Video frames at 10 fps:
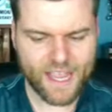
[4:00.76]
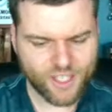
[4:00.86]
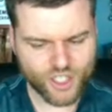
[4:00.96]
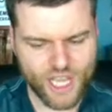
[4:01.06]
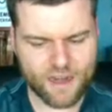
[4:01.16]
a
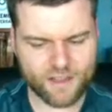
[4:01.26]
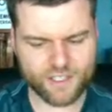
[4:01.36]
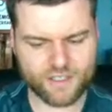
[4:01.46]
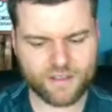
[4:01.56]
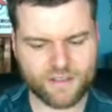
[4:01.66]

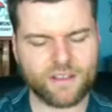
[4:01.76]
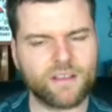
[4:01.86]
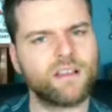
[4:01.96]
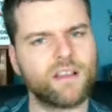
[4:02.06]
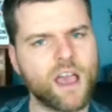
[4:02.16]
challenge.
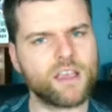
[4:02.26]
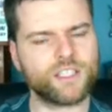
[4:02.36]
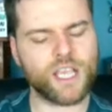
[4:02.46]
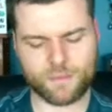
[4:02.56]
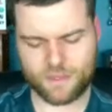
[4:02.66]
I
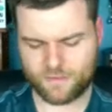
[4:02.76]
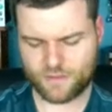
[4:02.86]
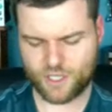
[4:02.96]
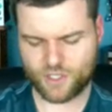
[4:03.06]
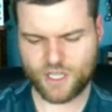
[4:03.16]
accept.
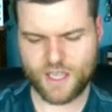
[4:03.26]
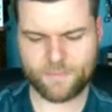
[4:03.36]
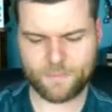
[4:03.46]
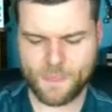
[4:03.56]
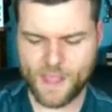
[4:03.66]
So let's
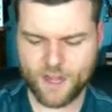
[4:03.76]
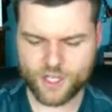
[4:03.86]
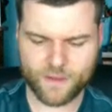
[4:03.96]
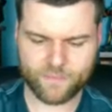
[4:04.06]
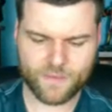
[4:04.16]
see.
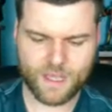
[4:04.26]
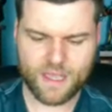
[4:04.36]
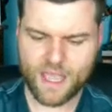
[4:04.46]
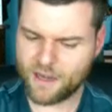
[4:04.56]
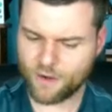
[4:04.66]
Energy.
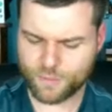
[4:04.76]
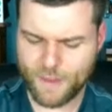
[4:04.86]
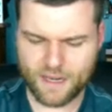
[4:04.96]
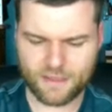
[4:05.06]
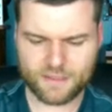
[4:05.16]
Hero's
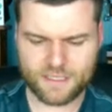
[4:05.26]
Metal.